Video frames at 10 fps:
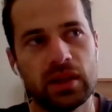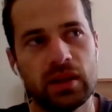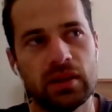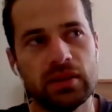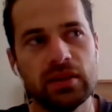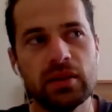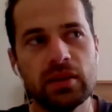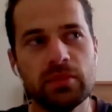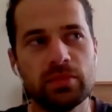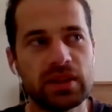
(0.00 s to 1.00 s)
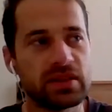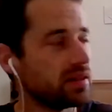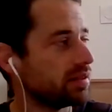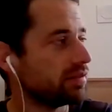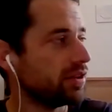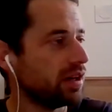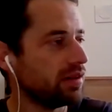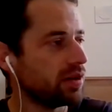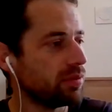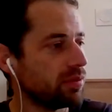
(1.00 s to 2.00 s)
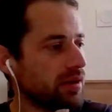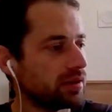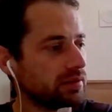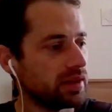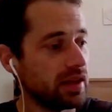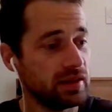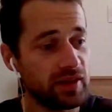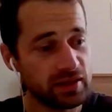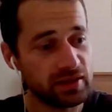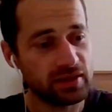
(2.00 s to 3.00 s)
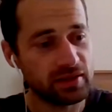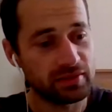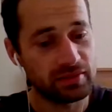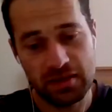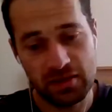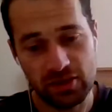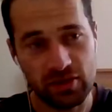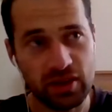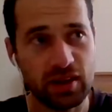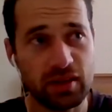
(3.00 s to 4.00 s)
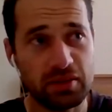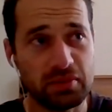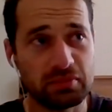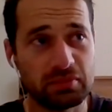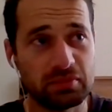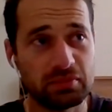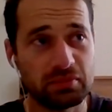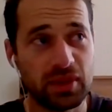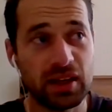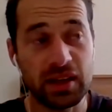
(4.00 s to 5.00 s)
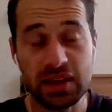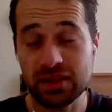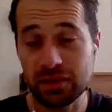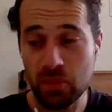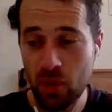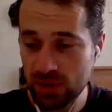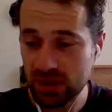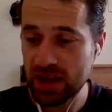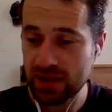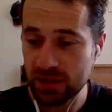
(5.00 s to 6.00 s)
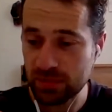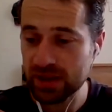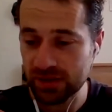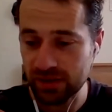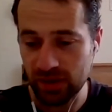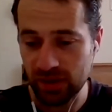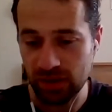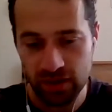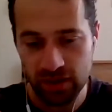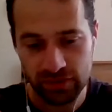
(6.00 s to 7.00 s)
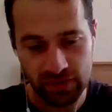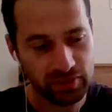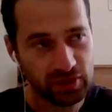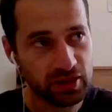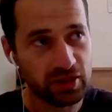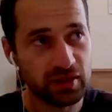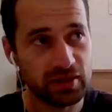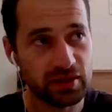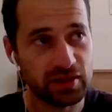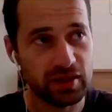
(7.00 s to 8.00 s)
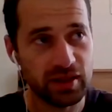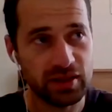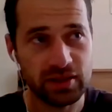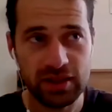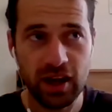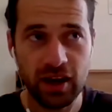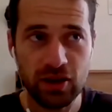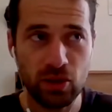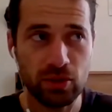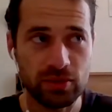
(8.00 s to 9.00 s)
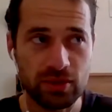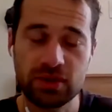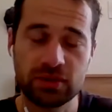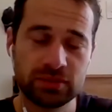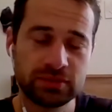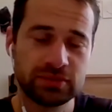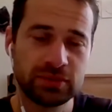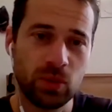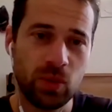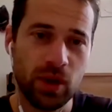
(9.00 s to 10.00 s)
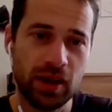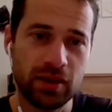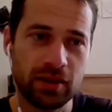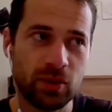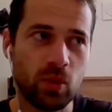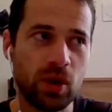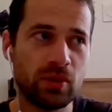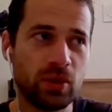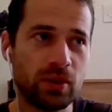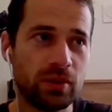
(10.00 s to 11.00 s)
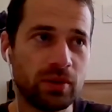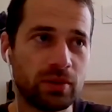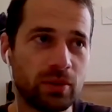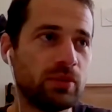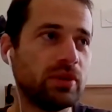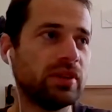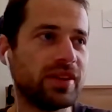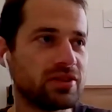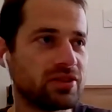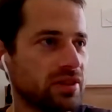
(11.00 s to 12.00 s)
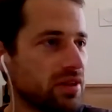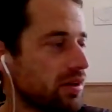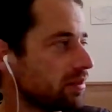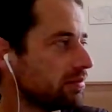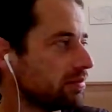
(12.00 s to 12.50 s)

I think the biggest thing for everyone in the events industry, and I guess like most aspects of our life that we've touched on, it's the unknowns. When will events return?